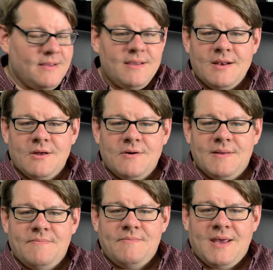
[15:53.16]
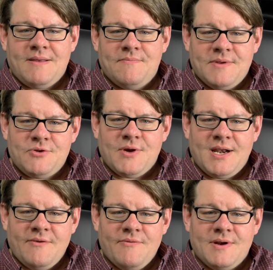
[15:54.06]
you know, I, I hadn't been
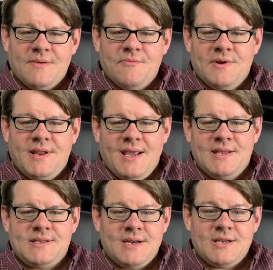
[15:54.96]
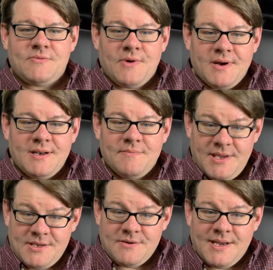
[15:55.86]
trading for a number of days and I just wanted to
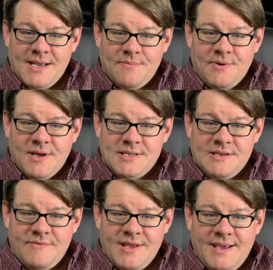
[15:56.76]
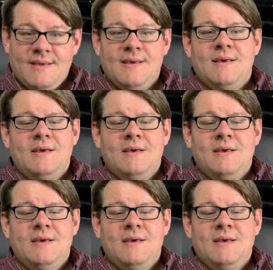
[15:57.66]
make sure I had a positive day,